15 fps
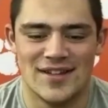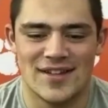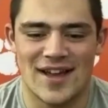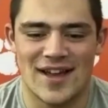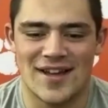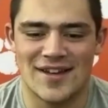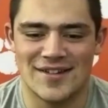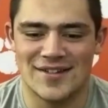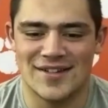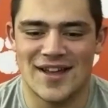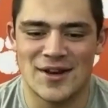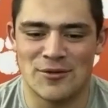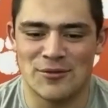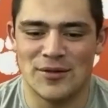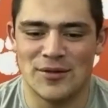gotten
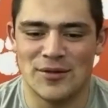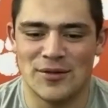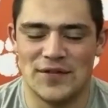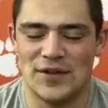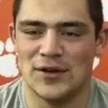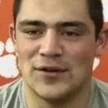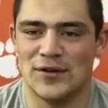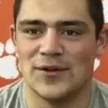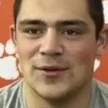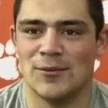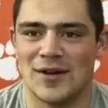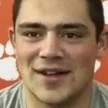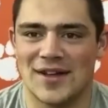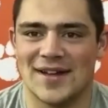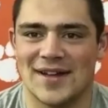a real feel for
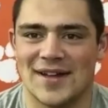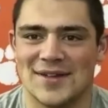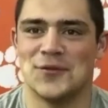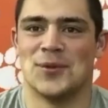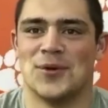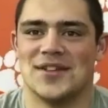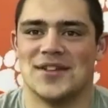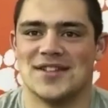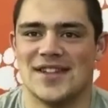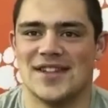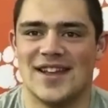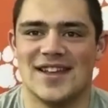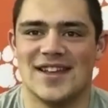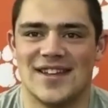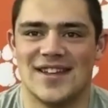what college football is
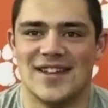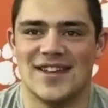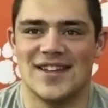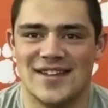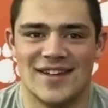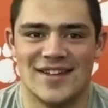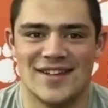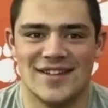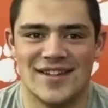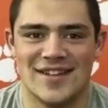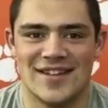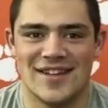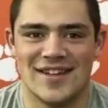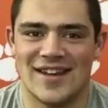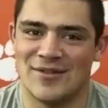like and
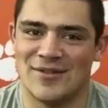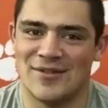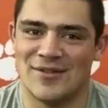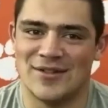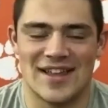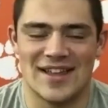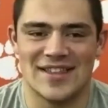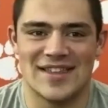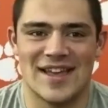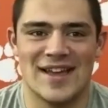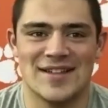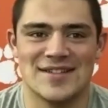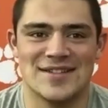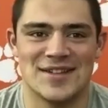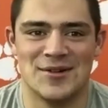everything like
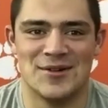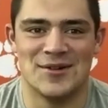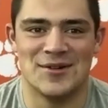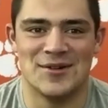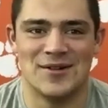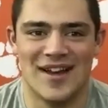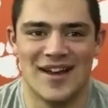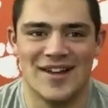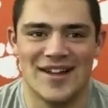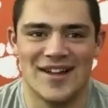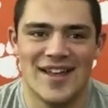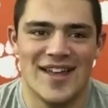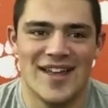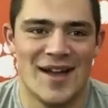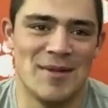that. So,
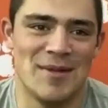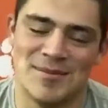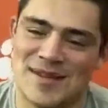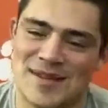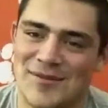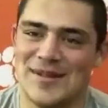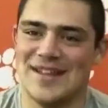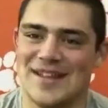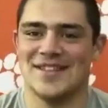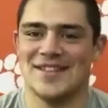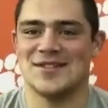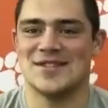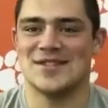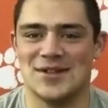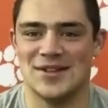I mean, I'm definitely,
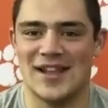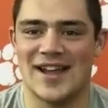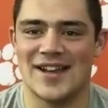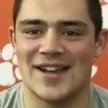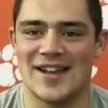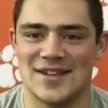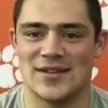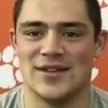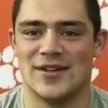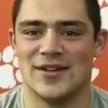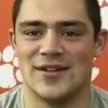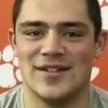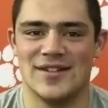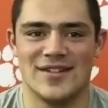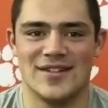there's still a lot of stuff to
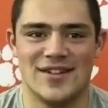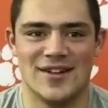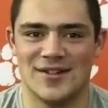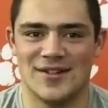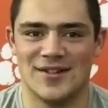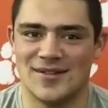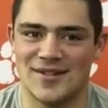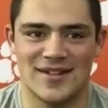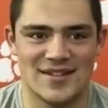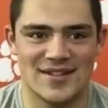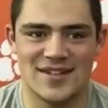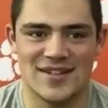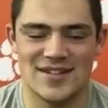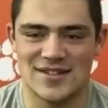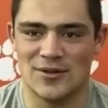learn. You know,
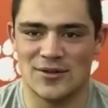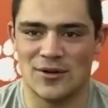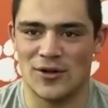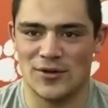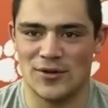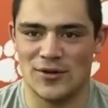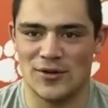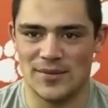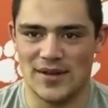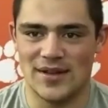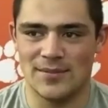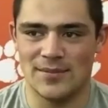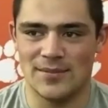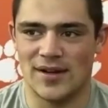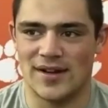it's still all new to
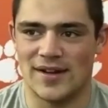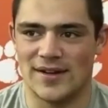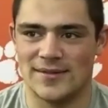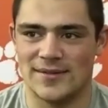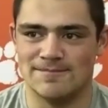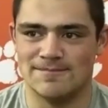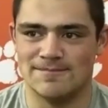me, but I